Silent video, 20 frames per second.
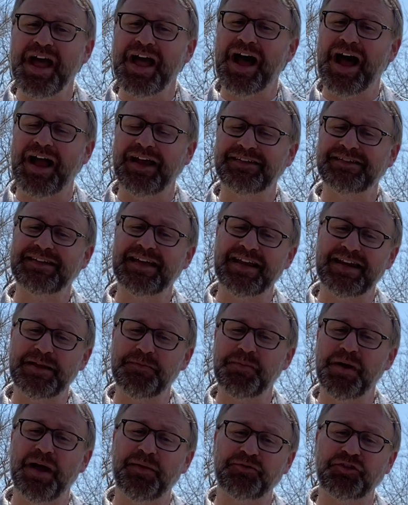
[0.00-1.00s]
Isani
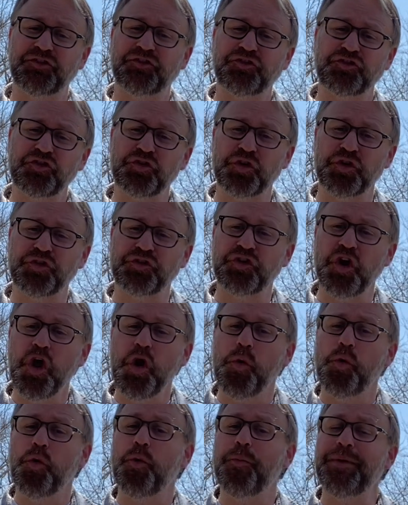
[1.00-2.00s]
Baptist Church
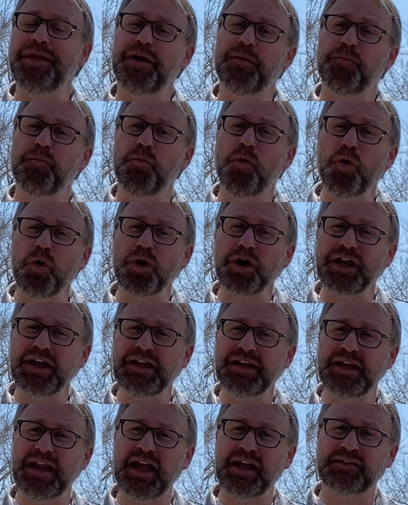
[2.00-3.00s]
will be a more
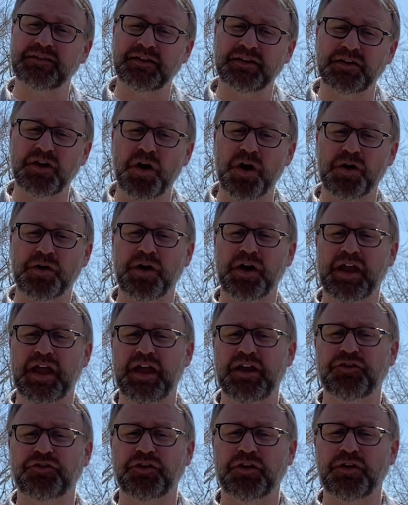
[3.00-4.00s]
connected
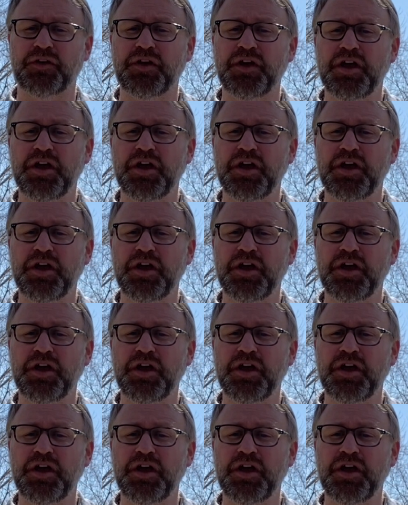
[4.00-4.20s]
congregation